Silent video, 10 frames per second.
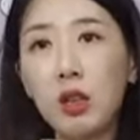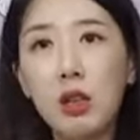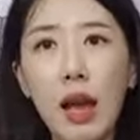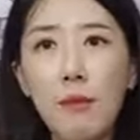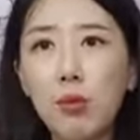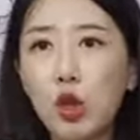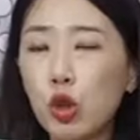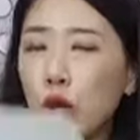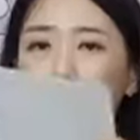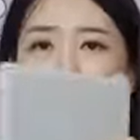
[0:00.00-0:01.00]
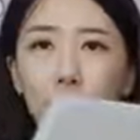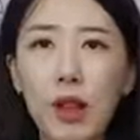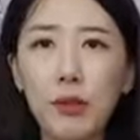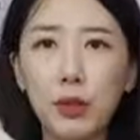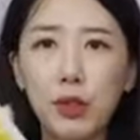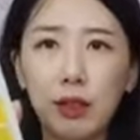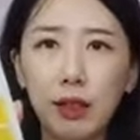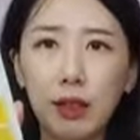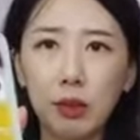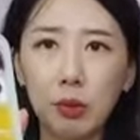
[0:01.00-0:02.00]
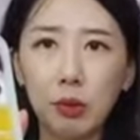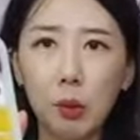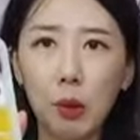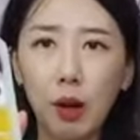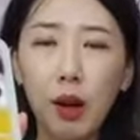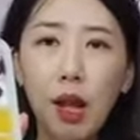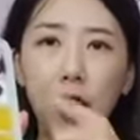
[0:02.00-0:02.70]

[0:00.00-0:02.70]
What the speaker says: I'm sure you have never seen like this before.